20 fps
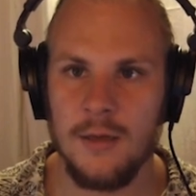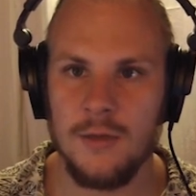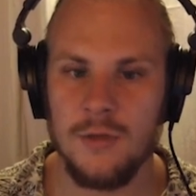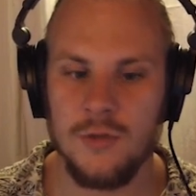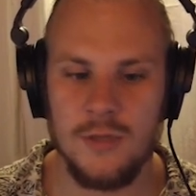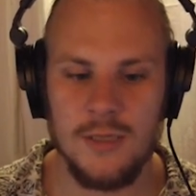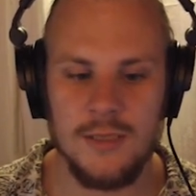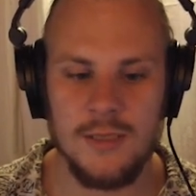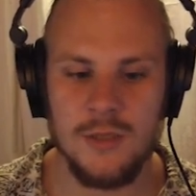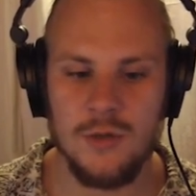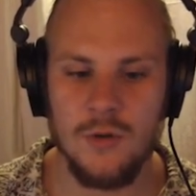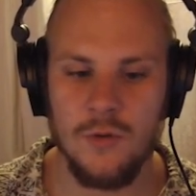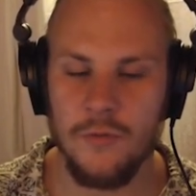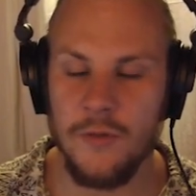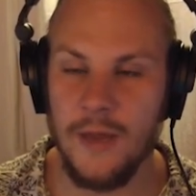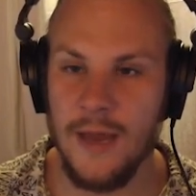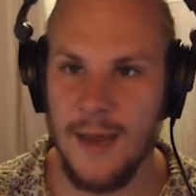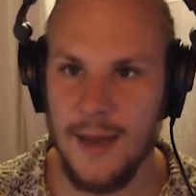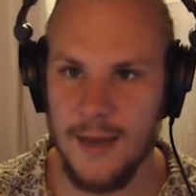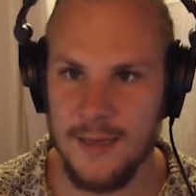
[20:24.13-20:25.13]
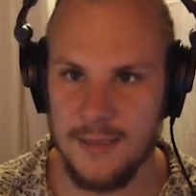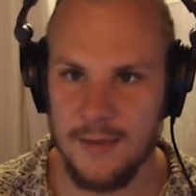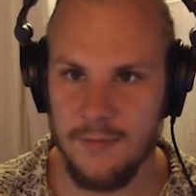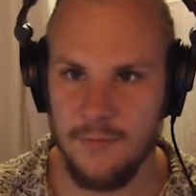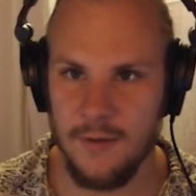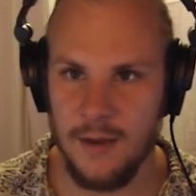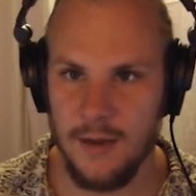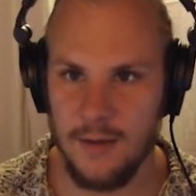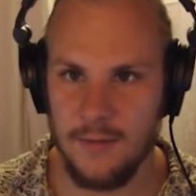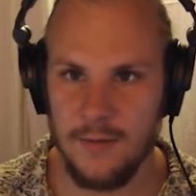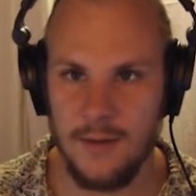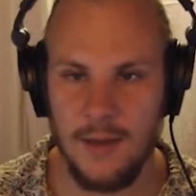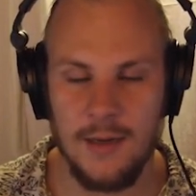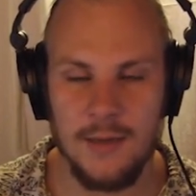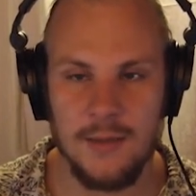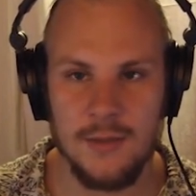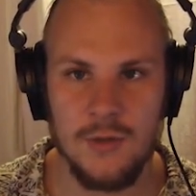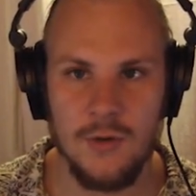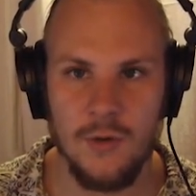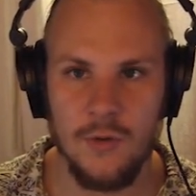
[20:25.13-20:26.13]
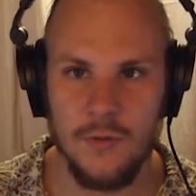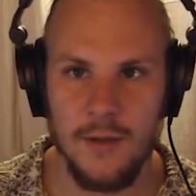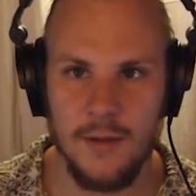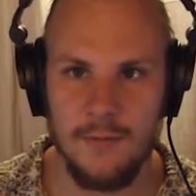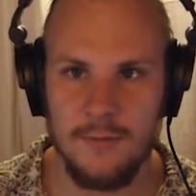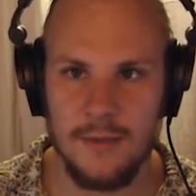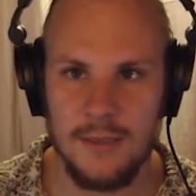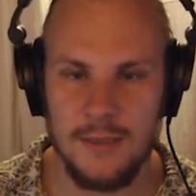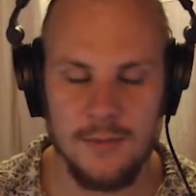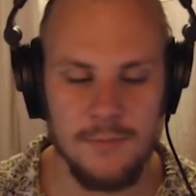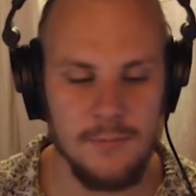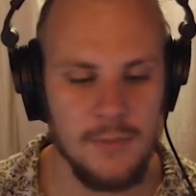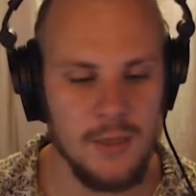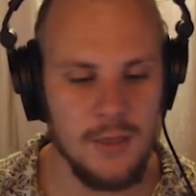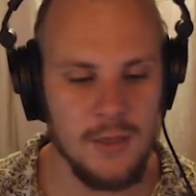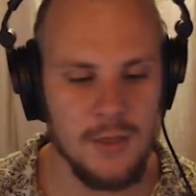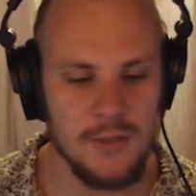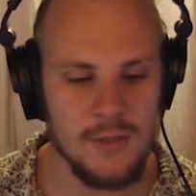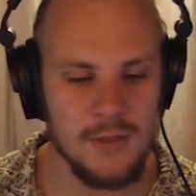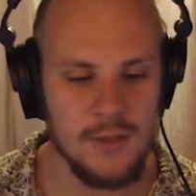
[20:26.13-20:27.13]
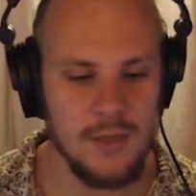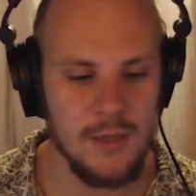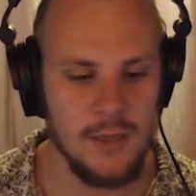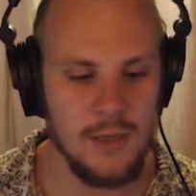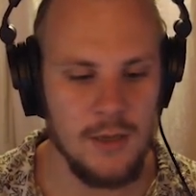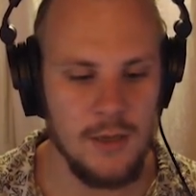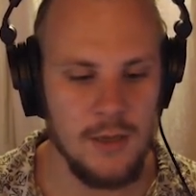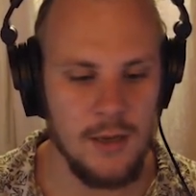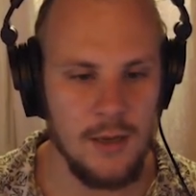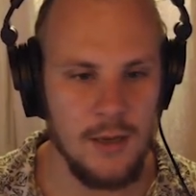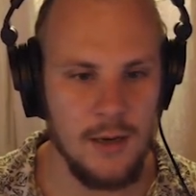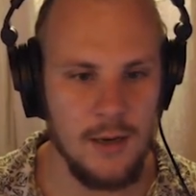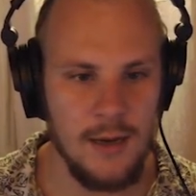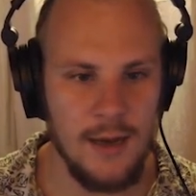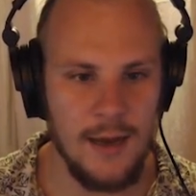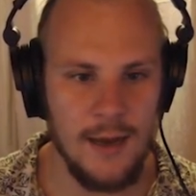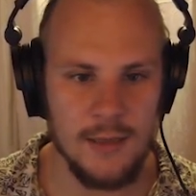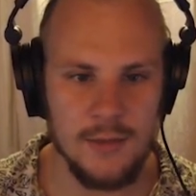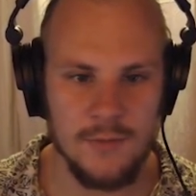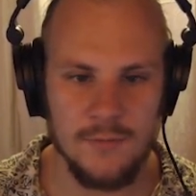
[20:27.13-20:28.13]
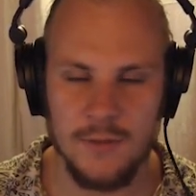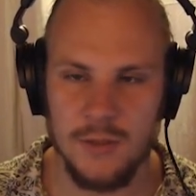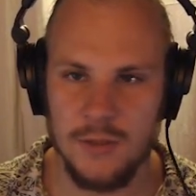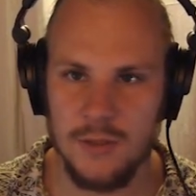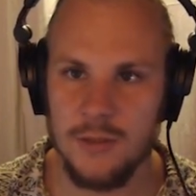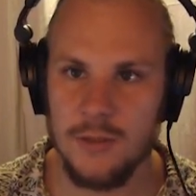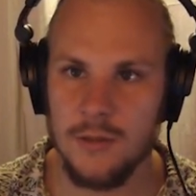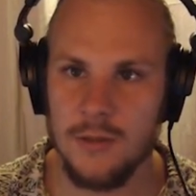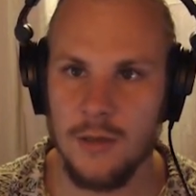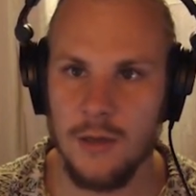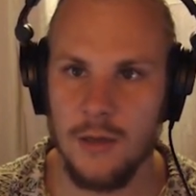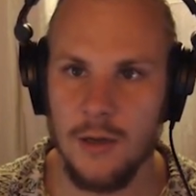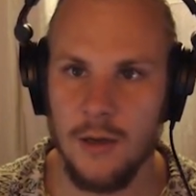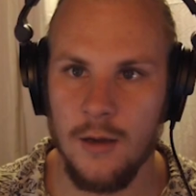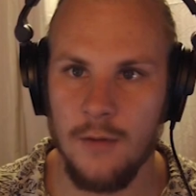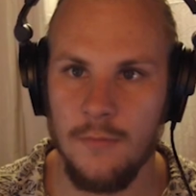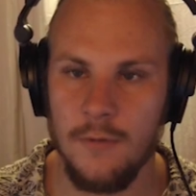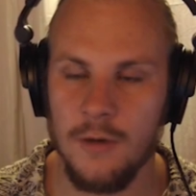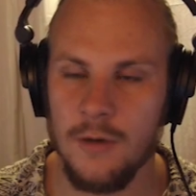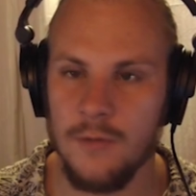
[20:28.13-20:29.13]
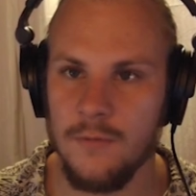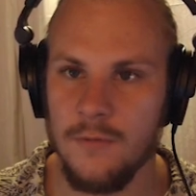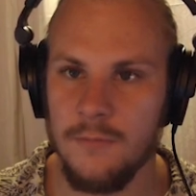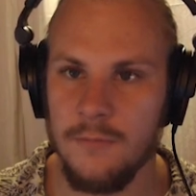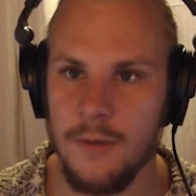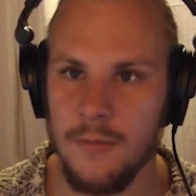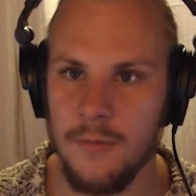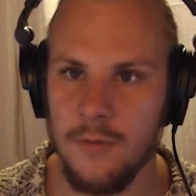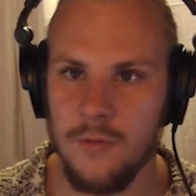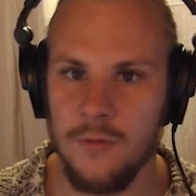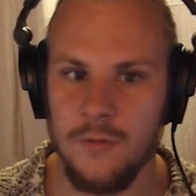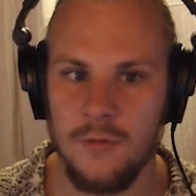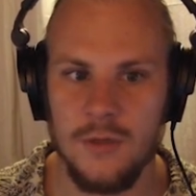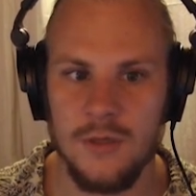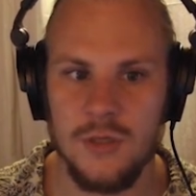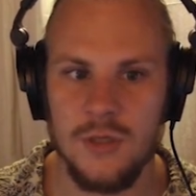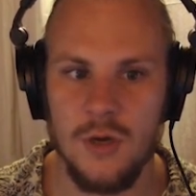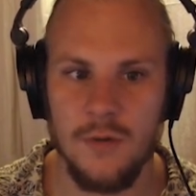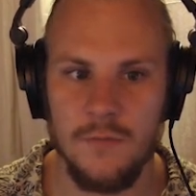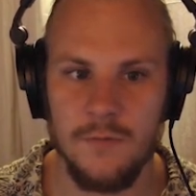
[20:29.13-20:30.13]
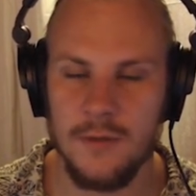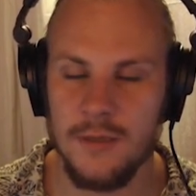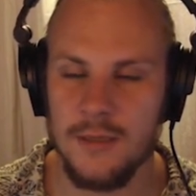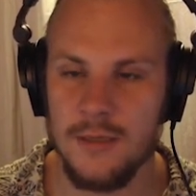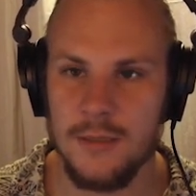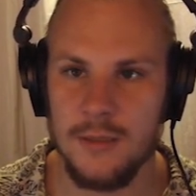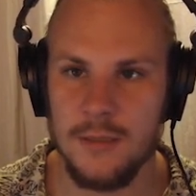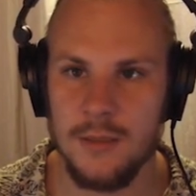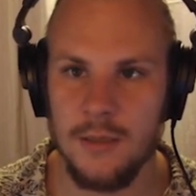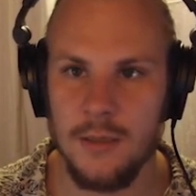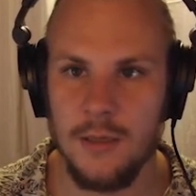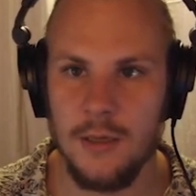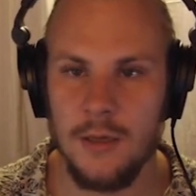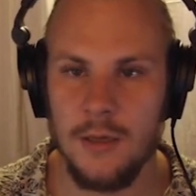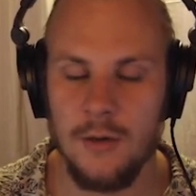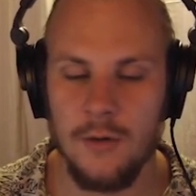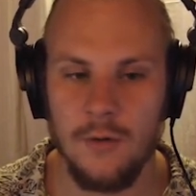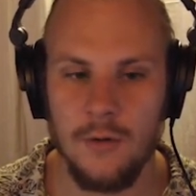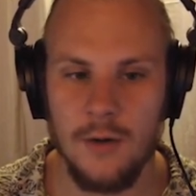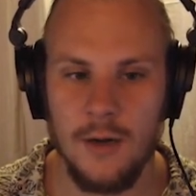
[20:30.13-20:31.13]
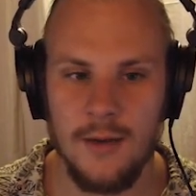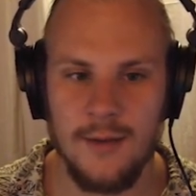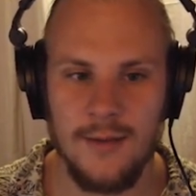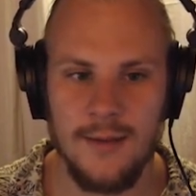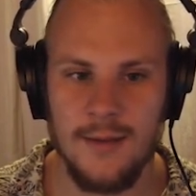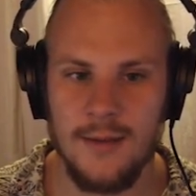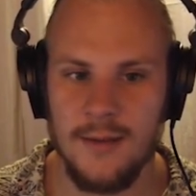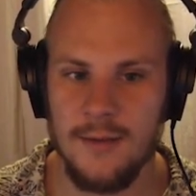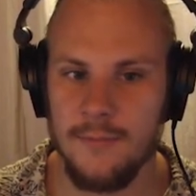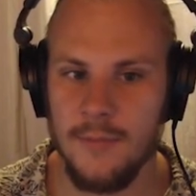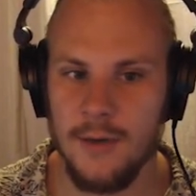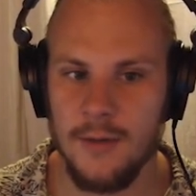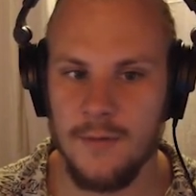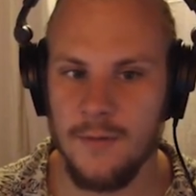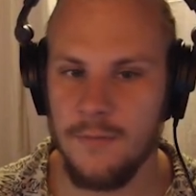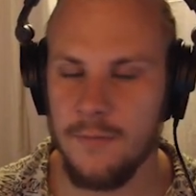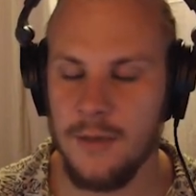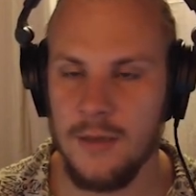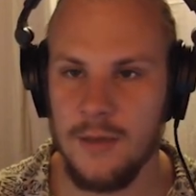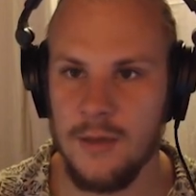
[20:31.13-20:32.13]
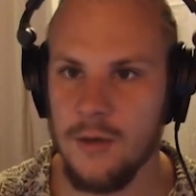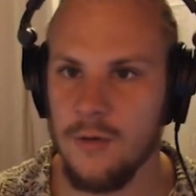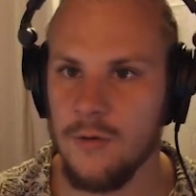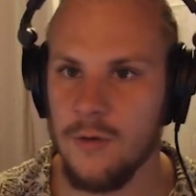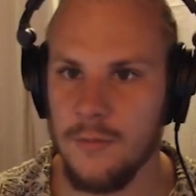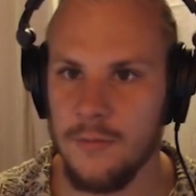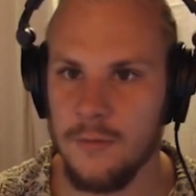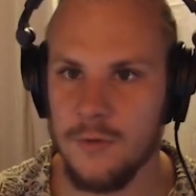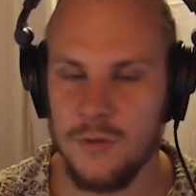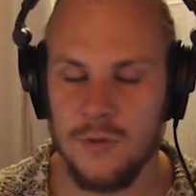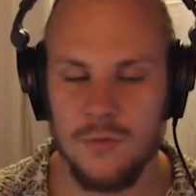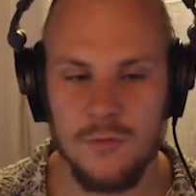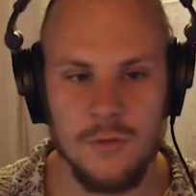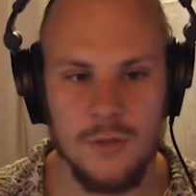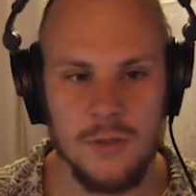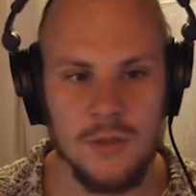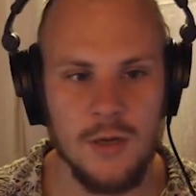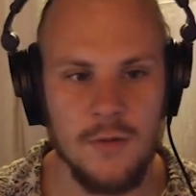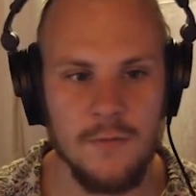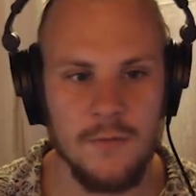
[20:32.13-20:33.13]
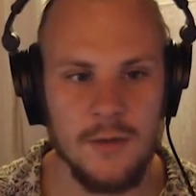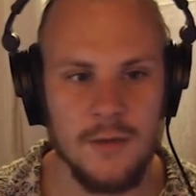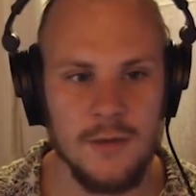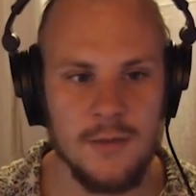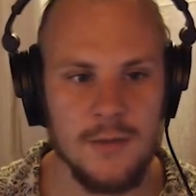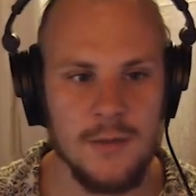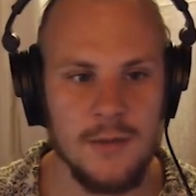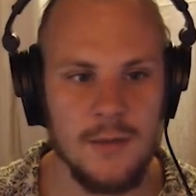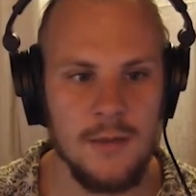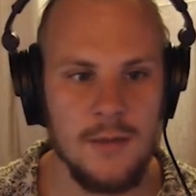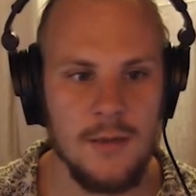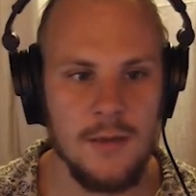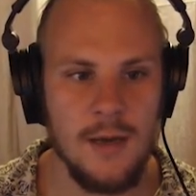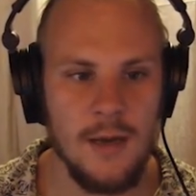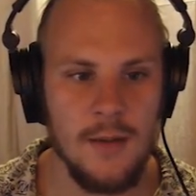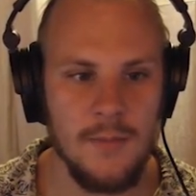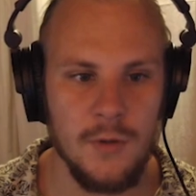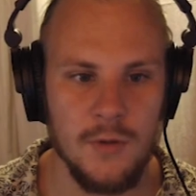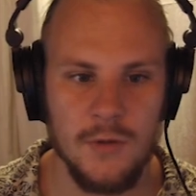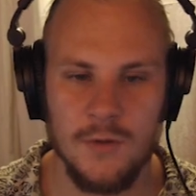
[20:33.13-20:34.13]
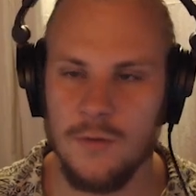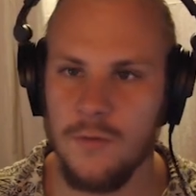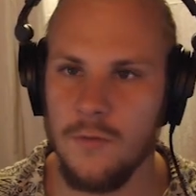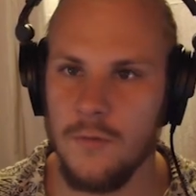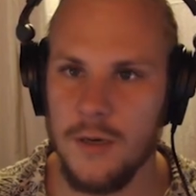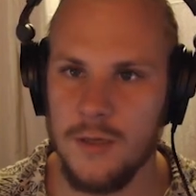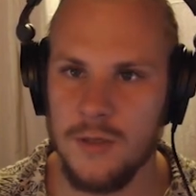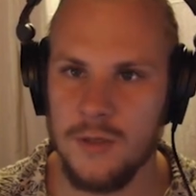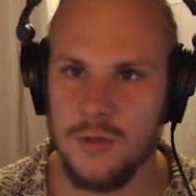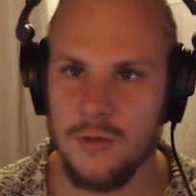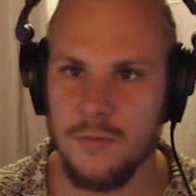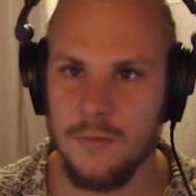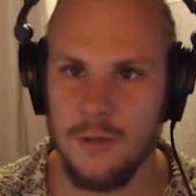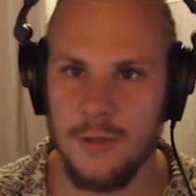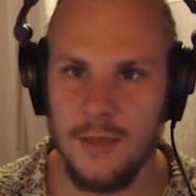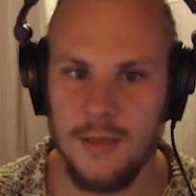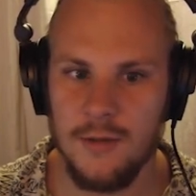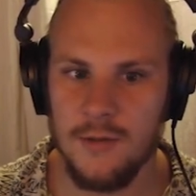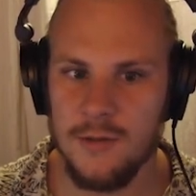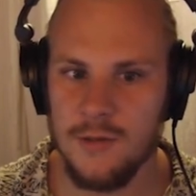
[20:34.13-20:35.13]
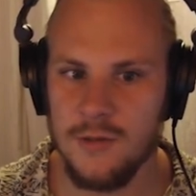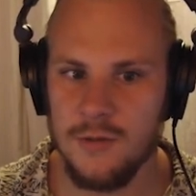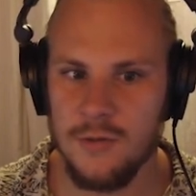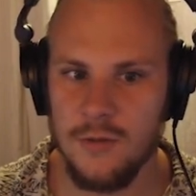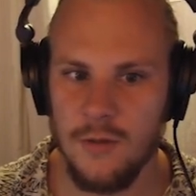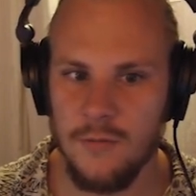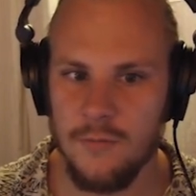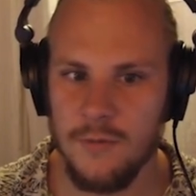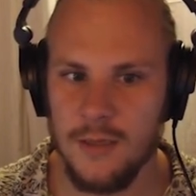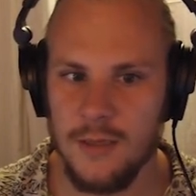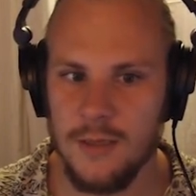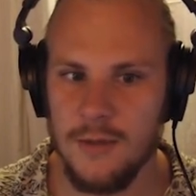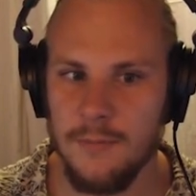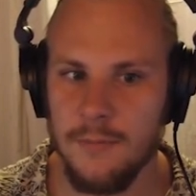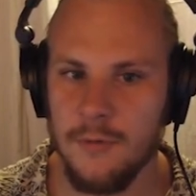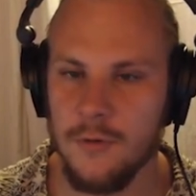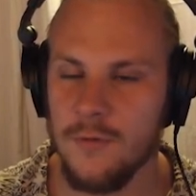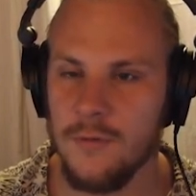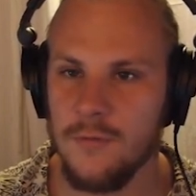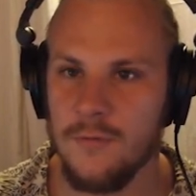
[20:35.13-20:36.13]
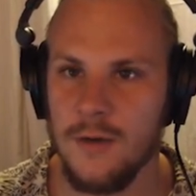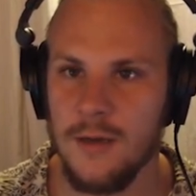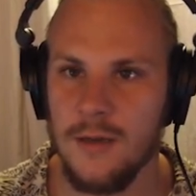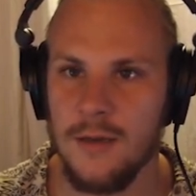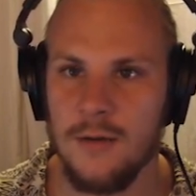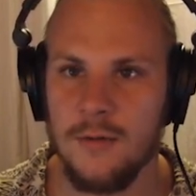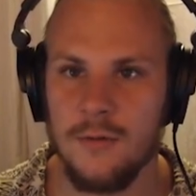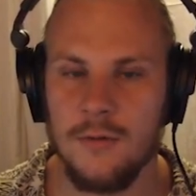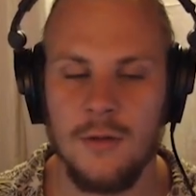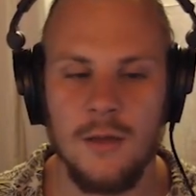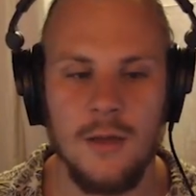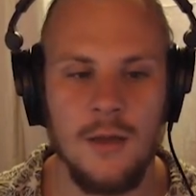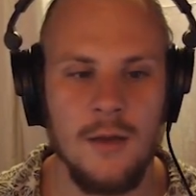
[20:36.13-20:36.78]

So this is called the Haas effect, and it's called that reason because Haas was one of the people who discovered this, or I think he might have been the only person who discovered it. I'm not quite sure, but that's not really important right now.